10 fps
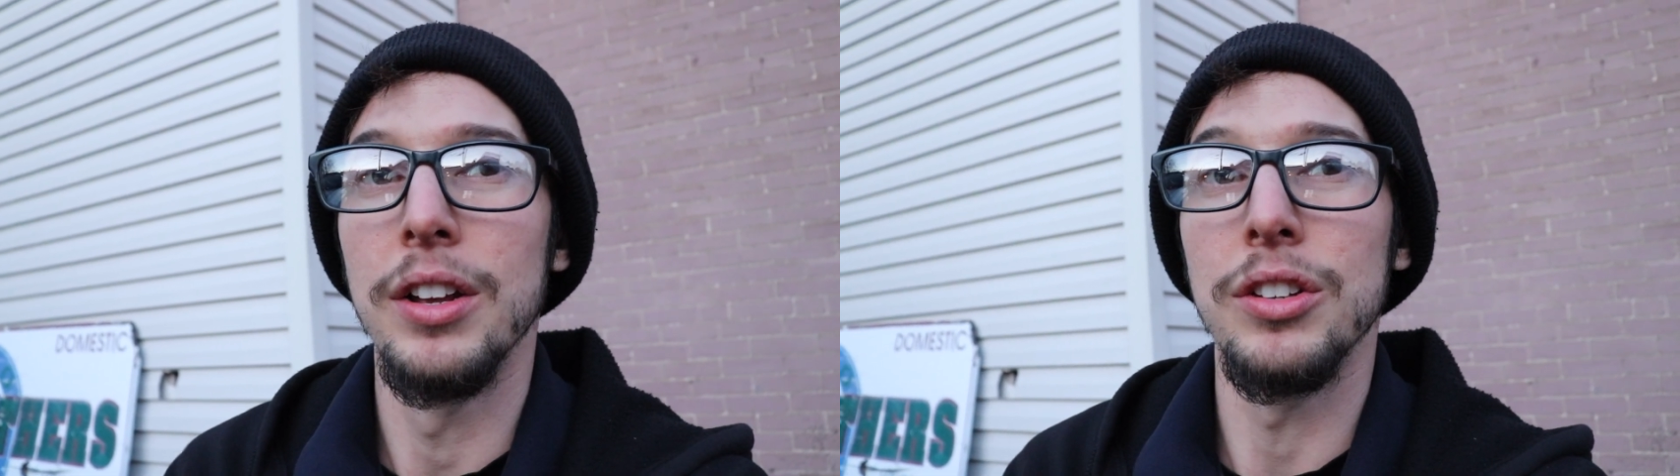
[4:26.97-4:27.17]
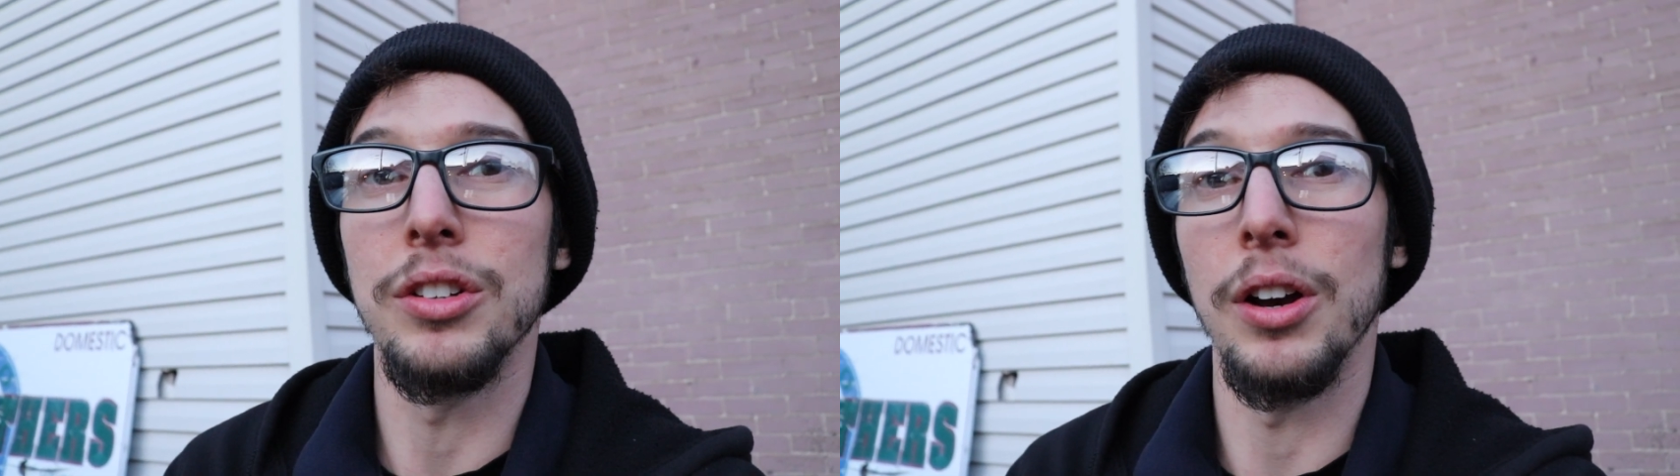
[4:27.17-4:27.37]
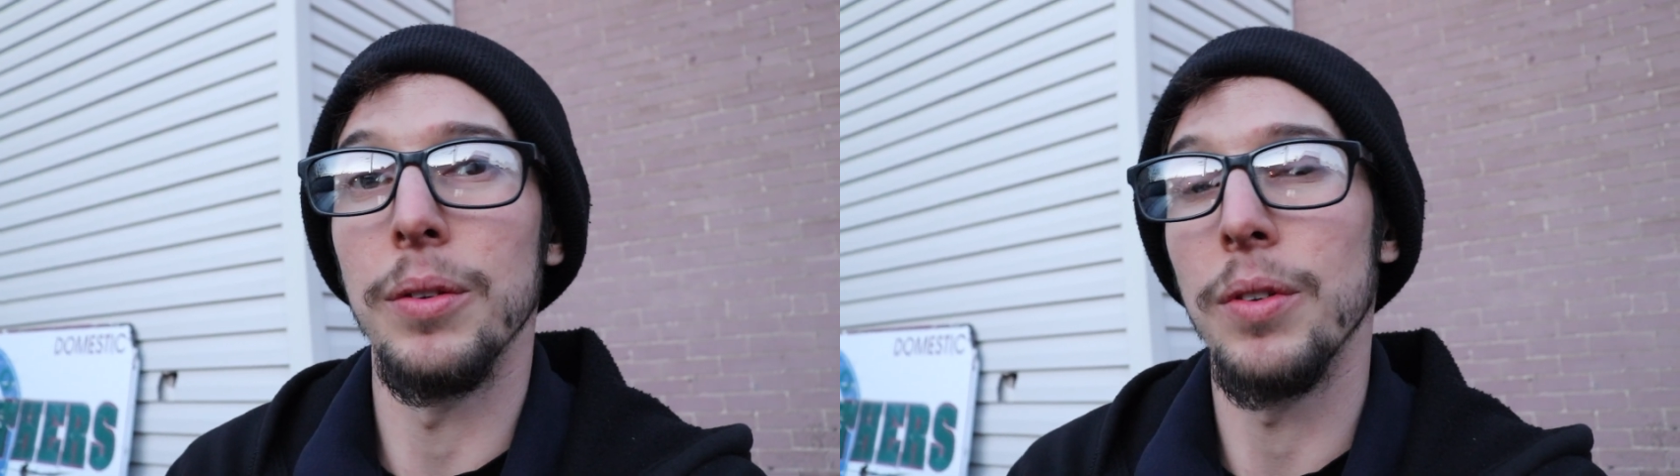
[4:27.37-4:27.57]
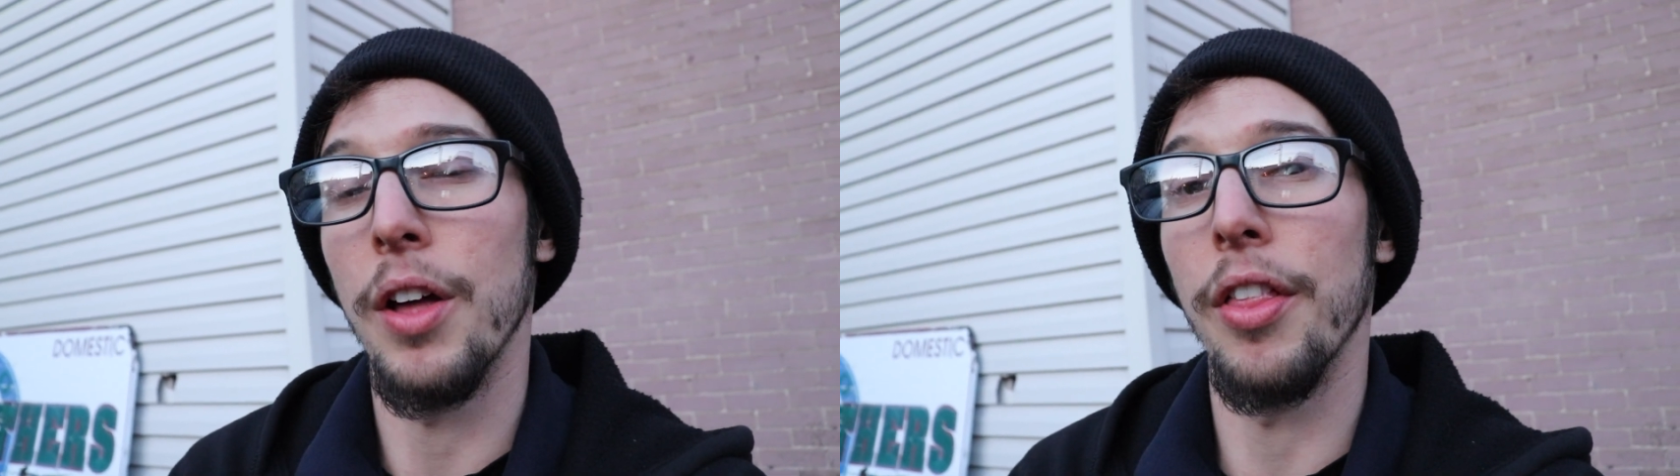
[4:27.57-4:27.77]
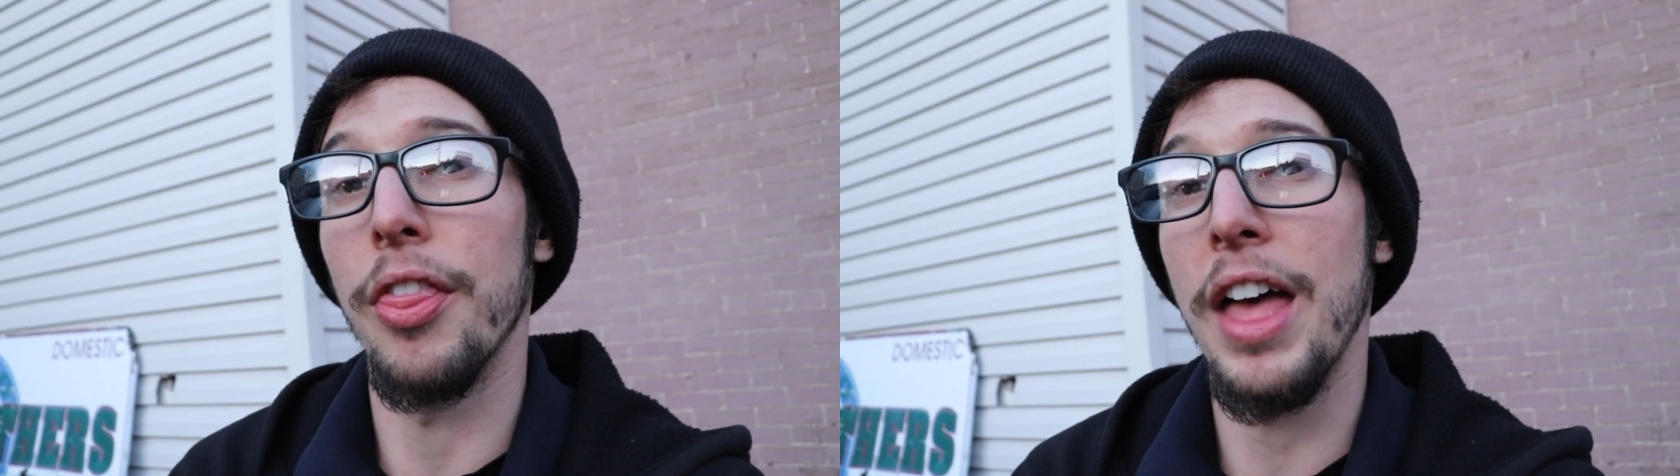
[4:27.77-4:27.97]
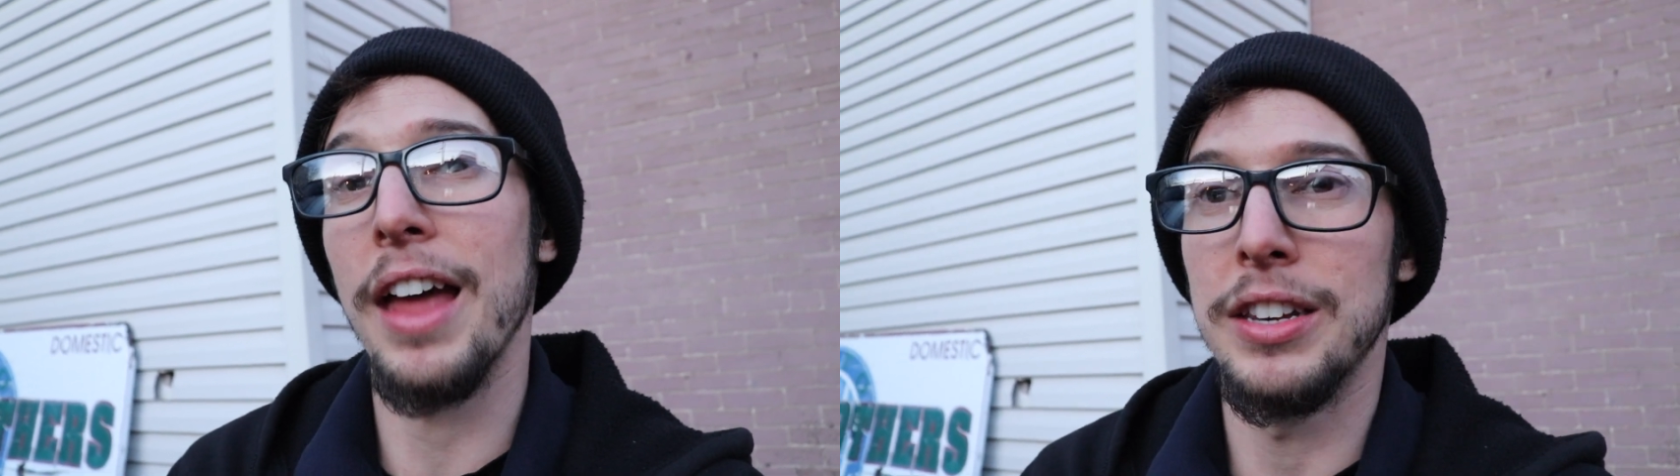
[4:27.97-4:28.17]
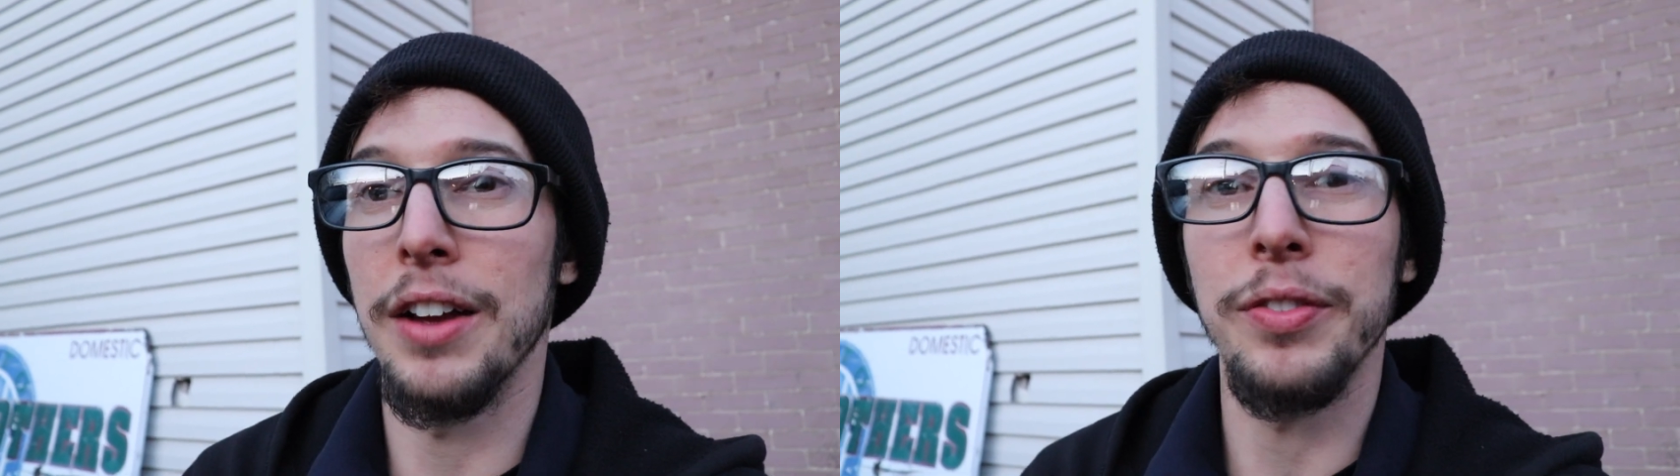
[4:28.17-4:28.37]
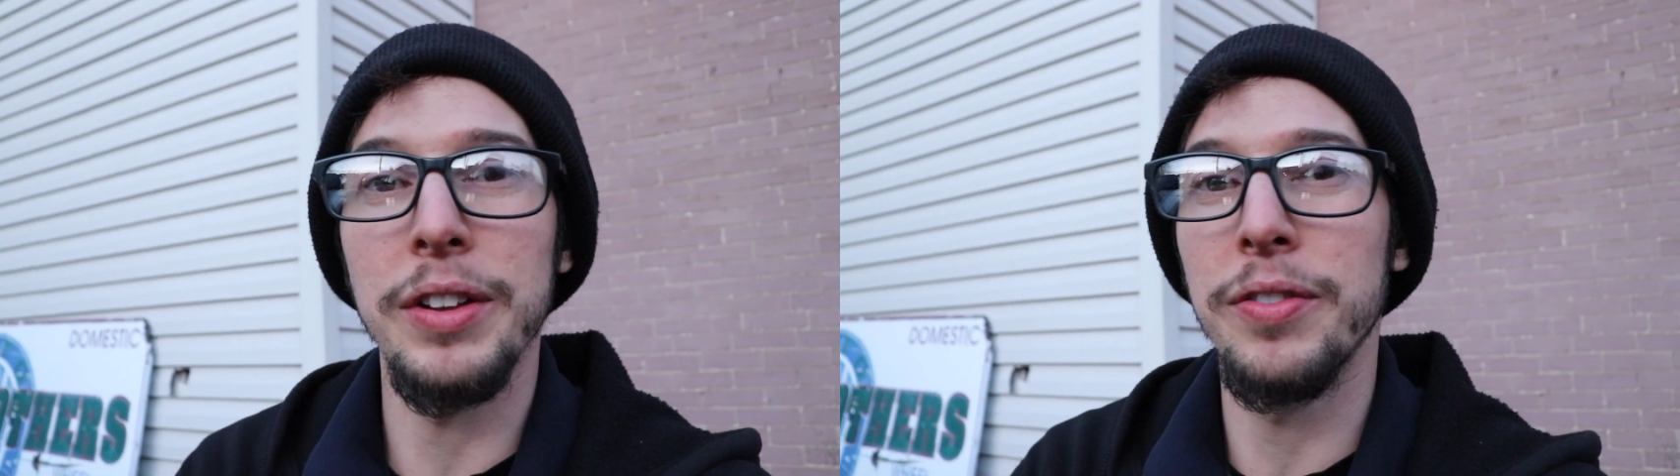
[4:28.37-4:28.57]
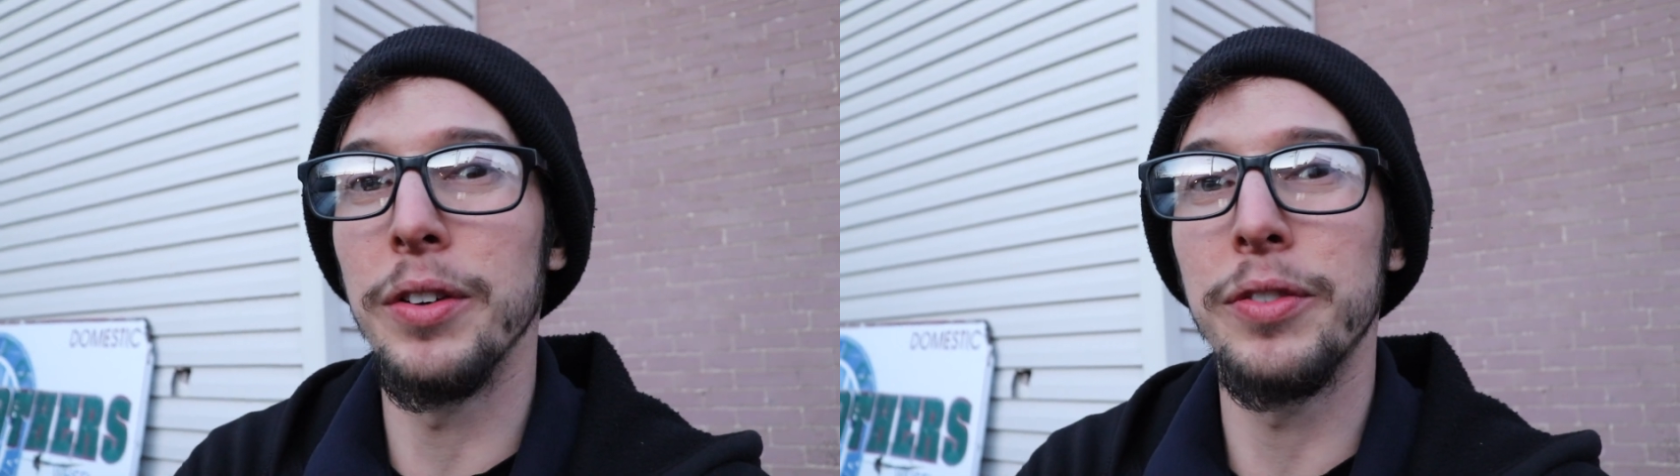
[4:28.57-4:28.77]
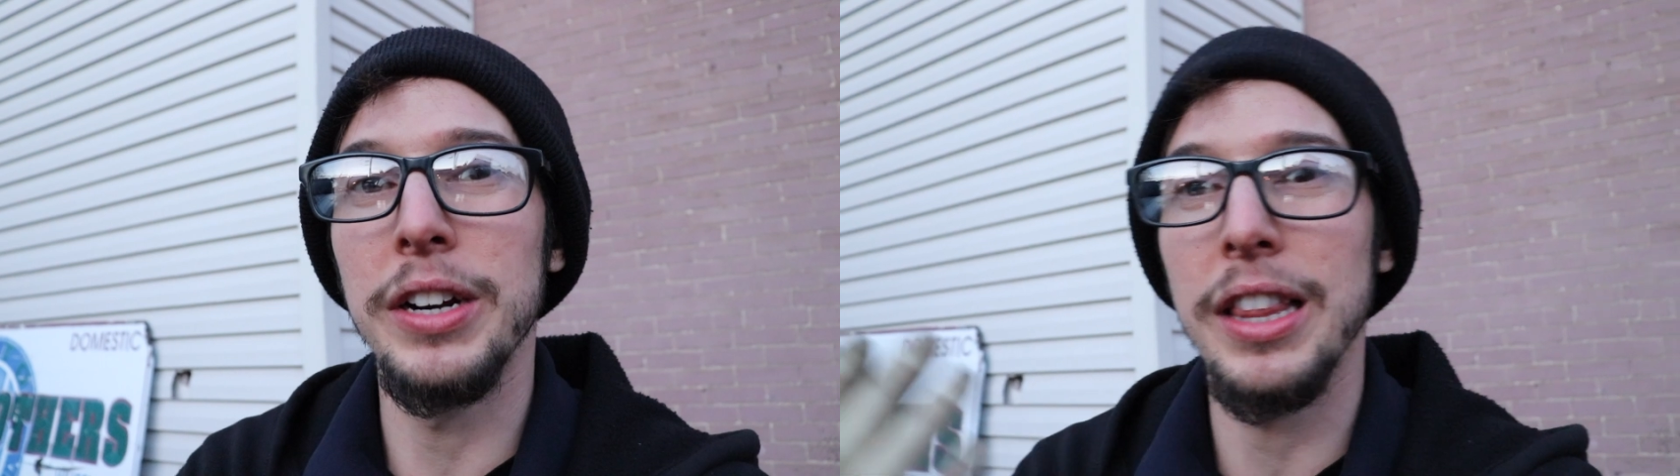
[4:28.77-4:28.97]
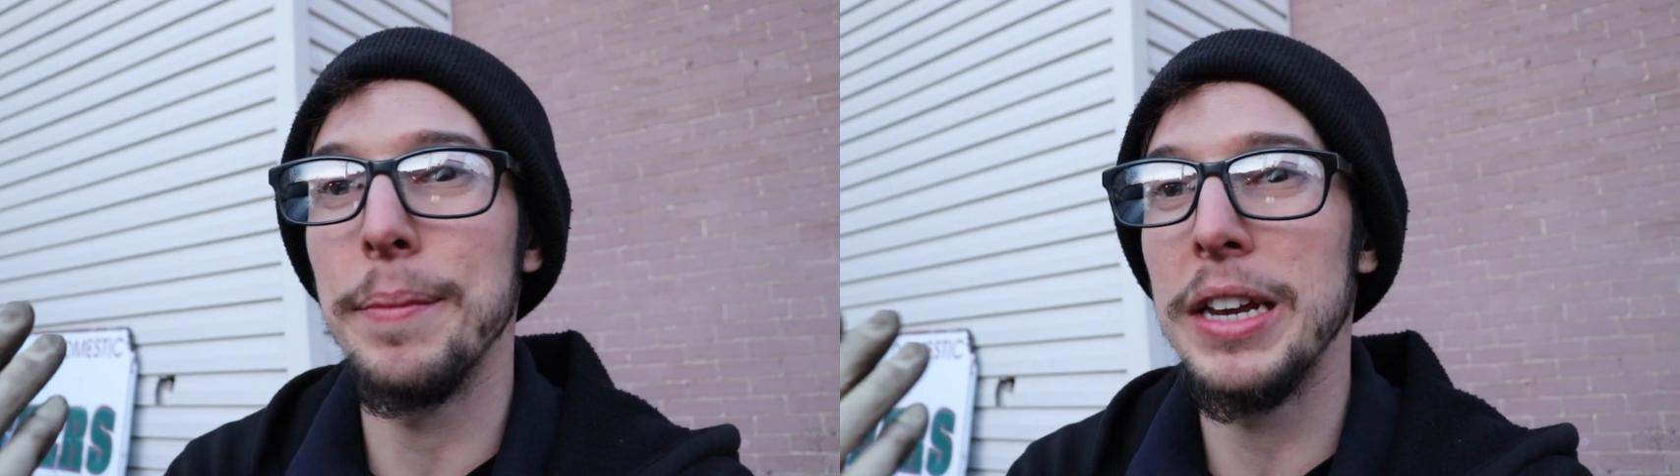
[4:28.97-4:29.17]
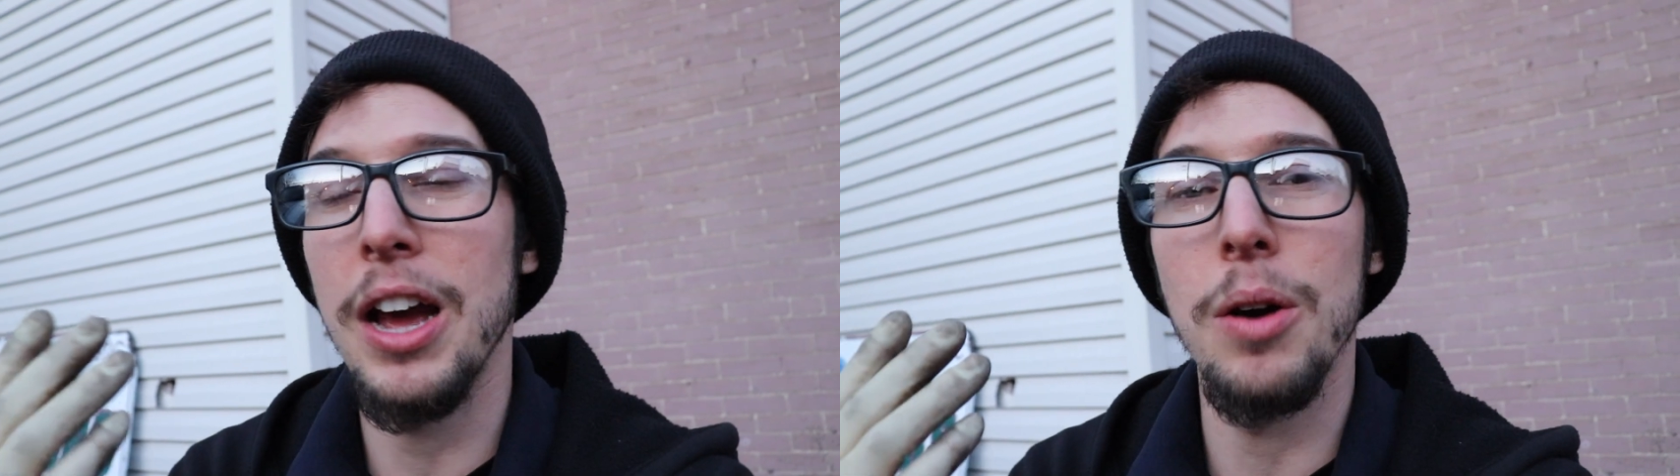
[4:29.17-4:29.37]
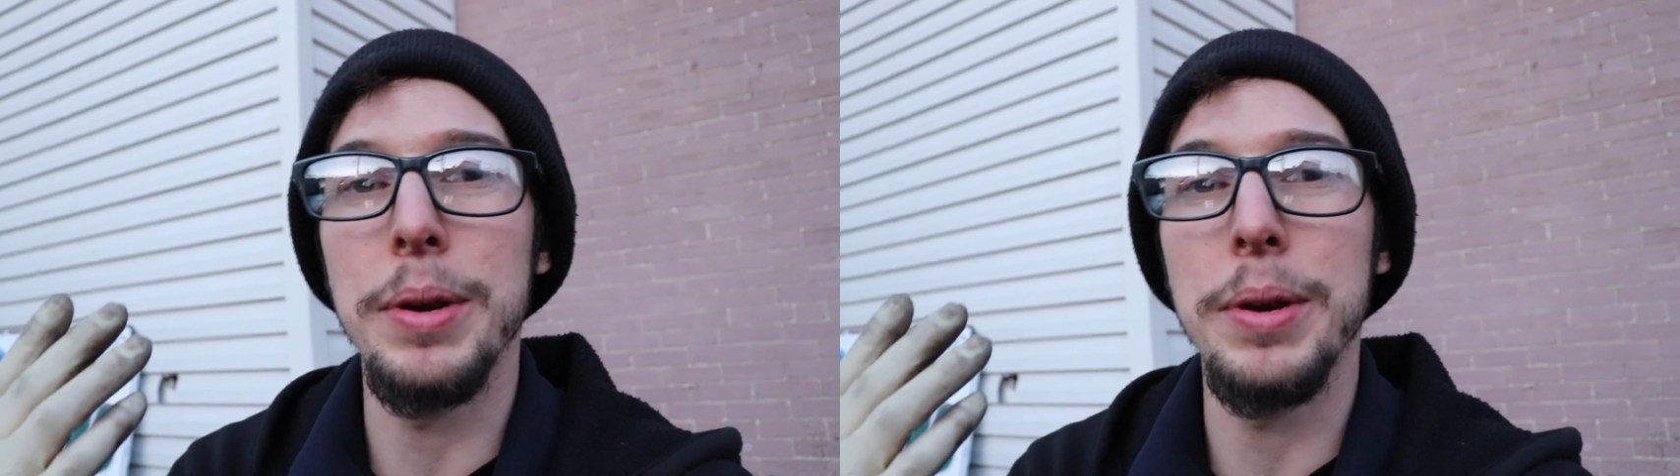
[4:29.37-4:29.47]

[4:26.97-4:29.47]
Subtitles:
So other than that, definitely feel free to let me know,